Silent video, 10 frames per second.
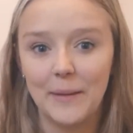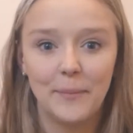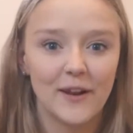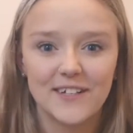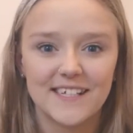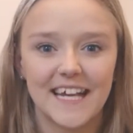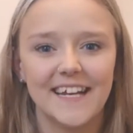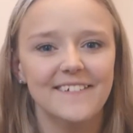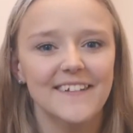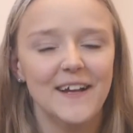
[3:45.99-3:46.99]

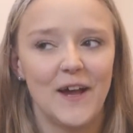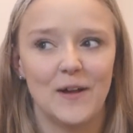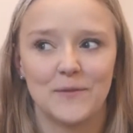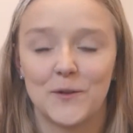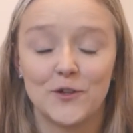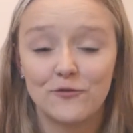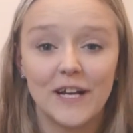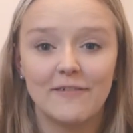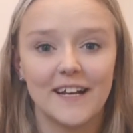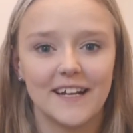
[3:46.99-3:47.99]
in, so I was
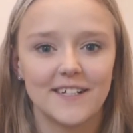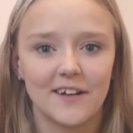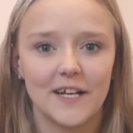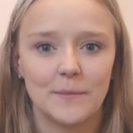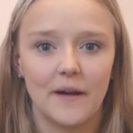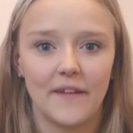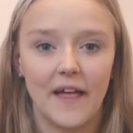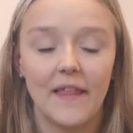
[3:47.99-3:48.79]
really, really excited about that.